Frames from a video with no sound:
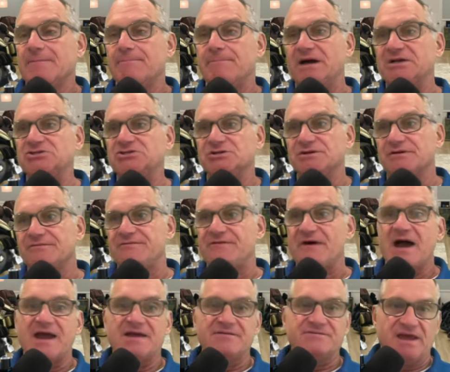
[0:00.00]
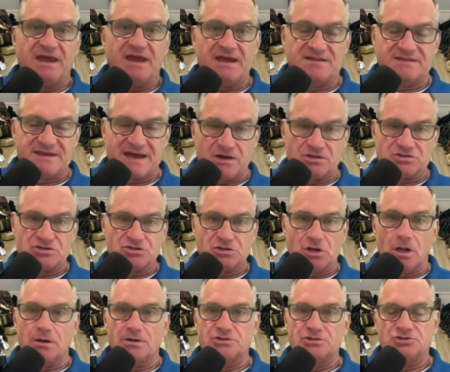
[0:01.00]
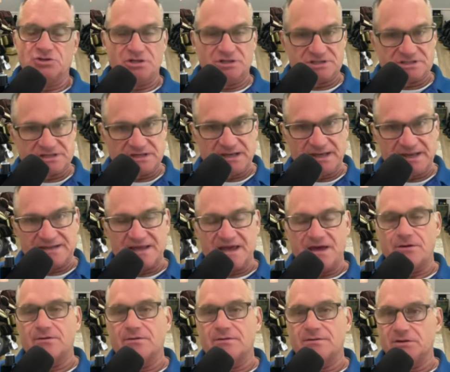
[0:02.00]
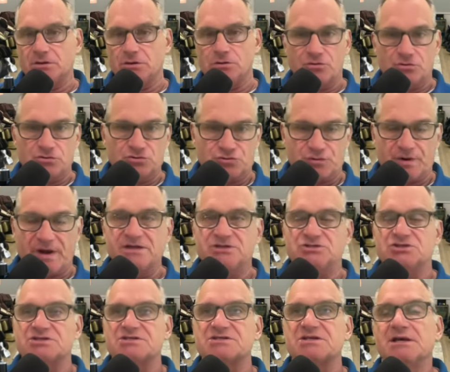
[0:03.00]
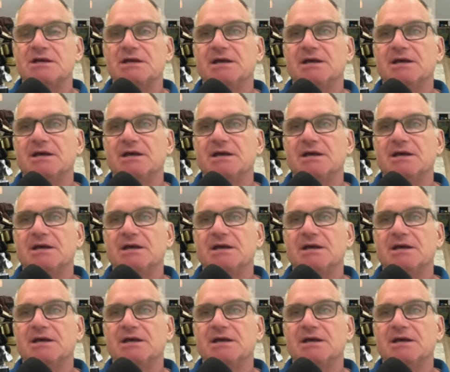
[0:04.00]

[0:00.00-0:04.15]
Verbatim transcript: budget of five to eight thousand dollars. You can select that, you know, those ranges.